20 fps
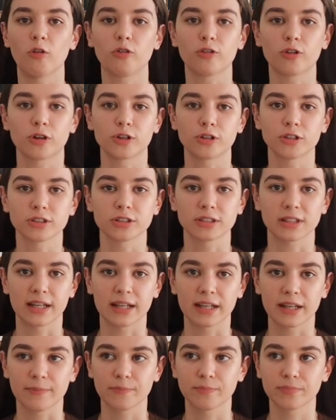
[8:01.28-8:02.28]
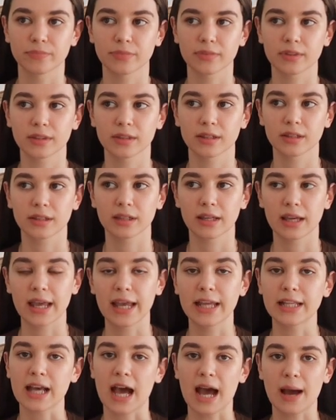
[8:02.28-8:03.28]
of course, like,
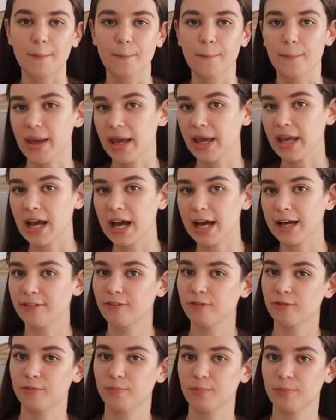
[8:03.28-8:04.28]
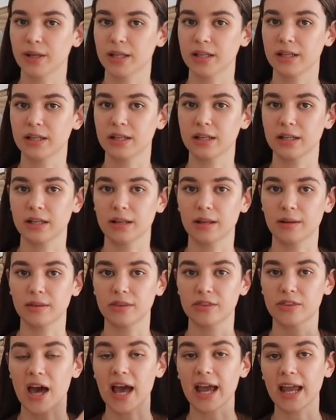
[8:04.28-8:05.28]
it may have been,
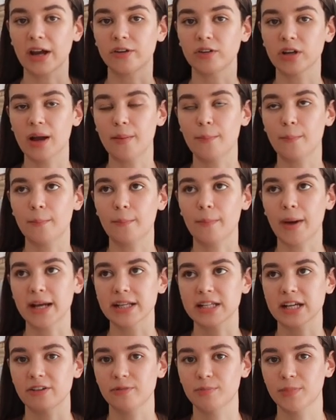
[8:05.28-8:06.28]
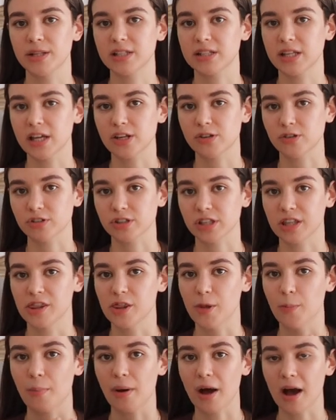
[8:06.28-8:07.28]
that area might have been dangerous
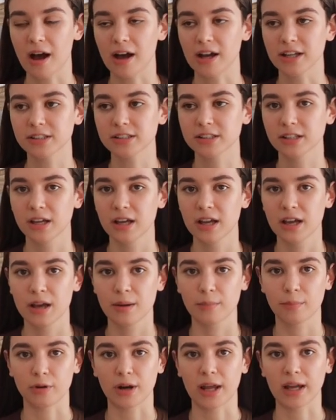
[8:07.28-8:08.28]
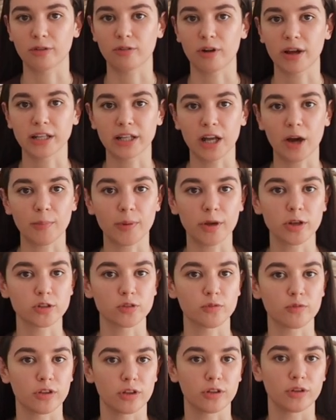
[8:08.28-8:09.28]
in the past, but like right now, because
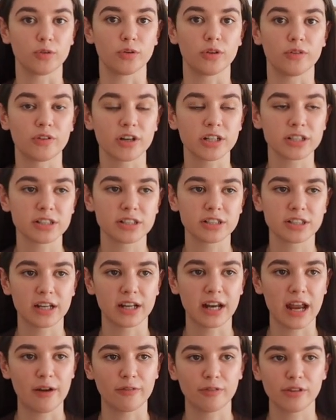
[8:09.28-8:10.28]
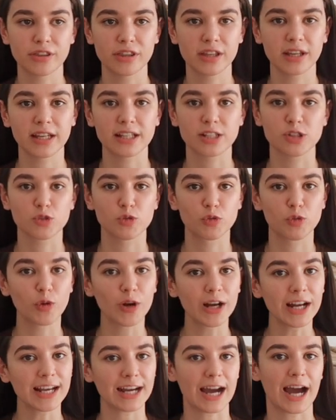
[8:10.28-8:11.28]
of the university and everything, it's
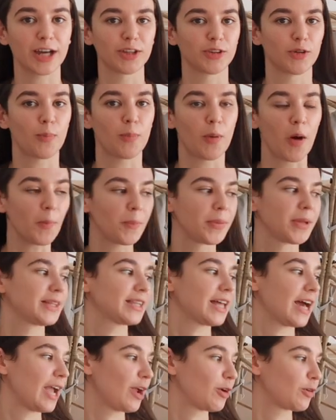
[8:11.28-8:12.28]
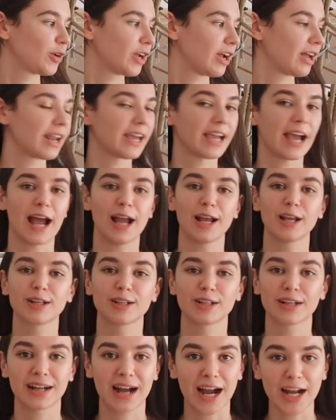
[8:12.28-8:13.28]
really kind of popping, that area. Like, I
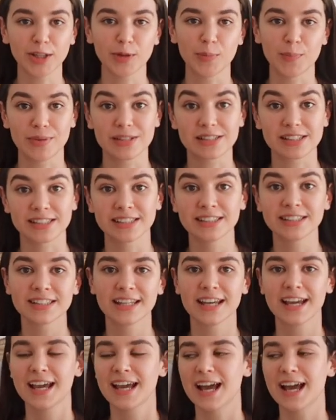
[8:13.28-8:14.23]
kind of miss it